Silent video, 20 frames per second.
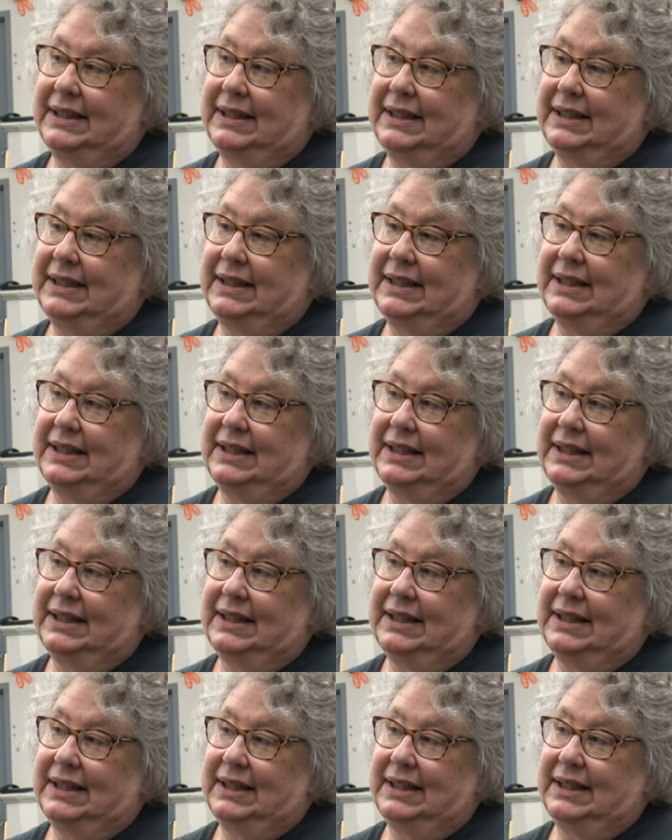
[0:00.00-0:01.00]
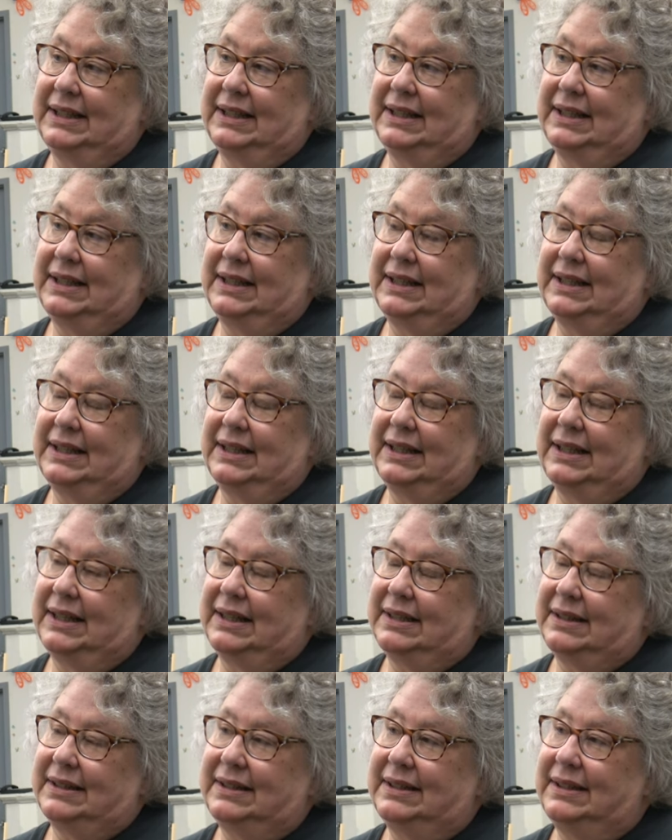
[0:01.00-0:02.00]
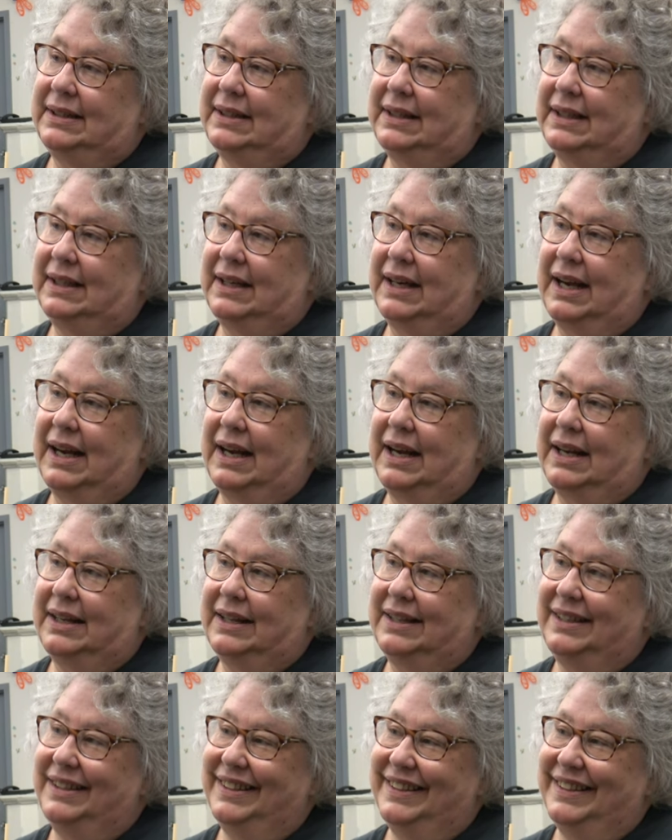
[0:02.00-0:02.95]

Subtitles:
No one is speaking in this clip.